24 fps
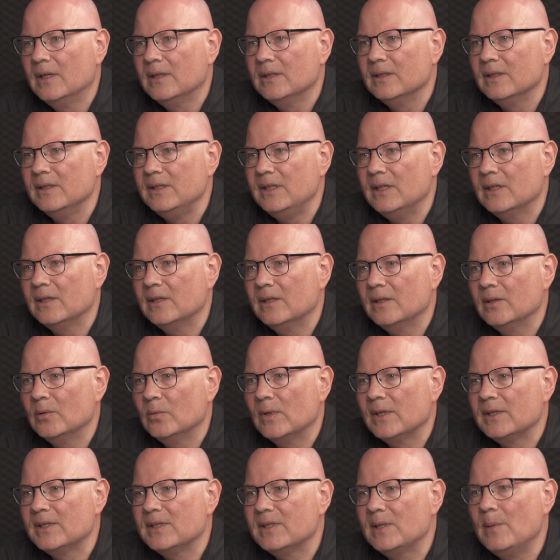the year
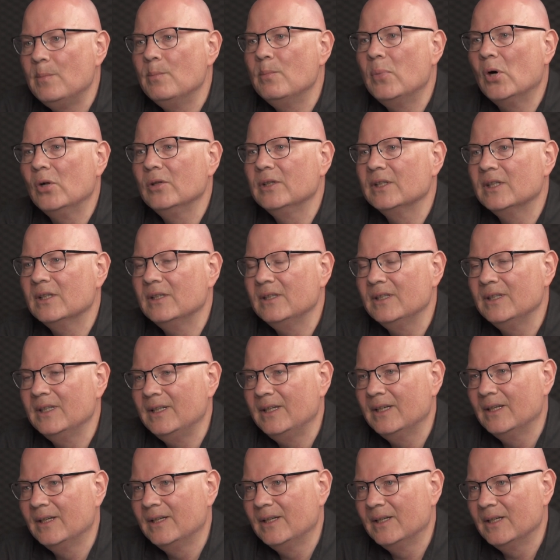where
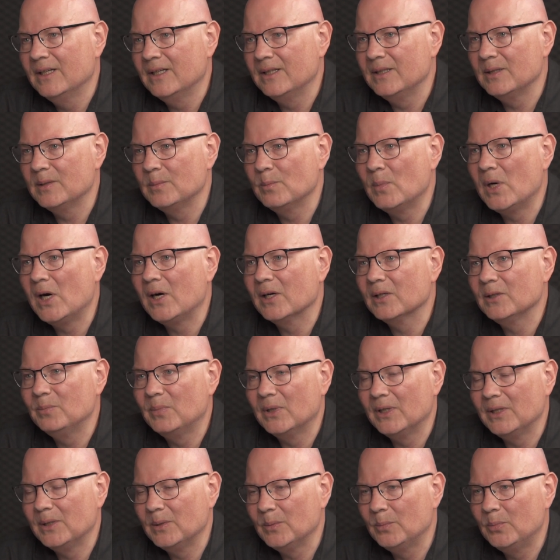symbolically it is marked
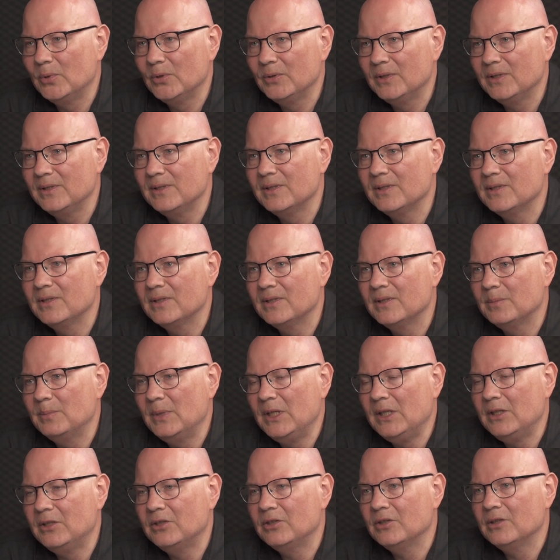by the Putin's
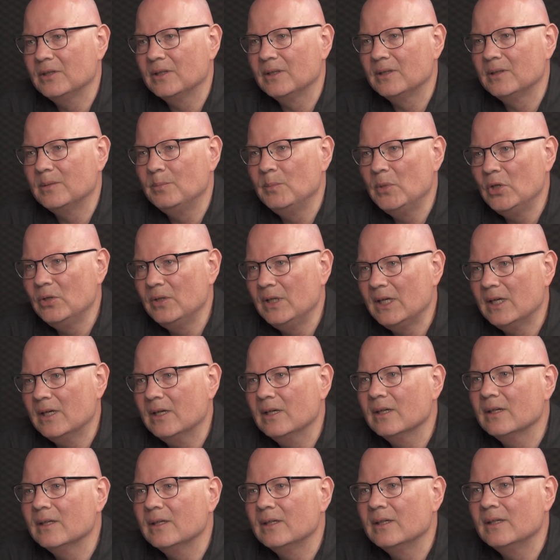speech at
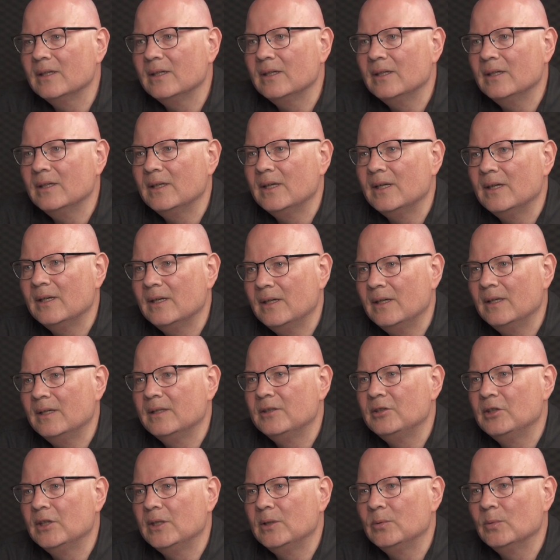Munich,
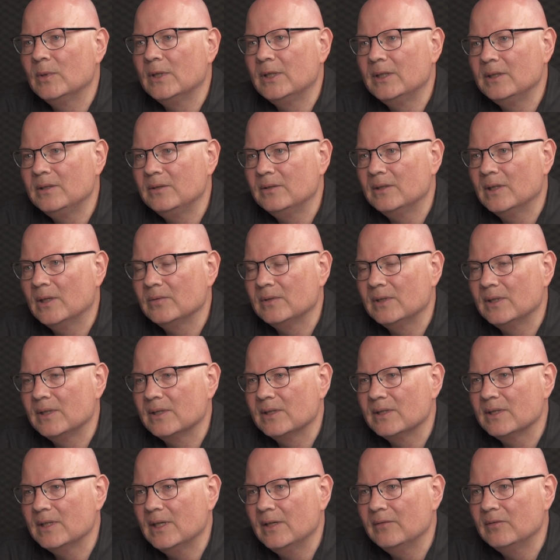January
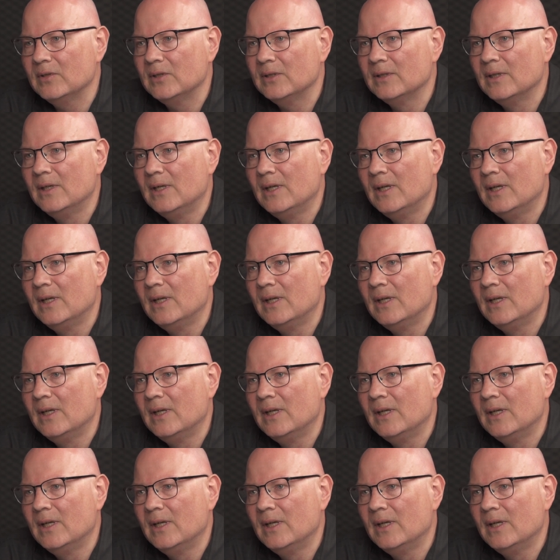2007.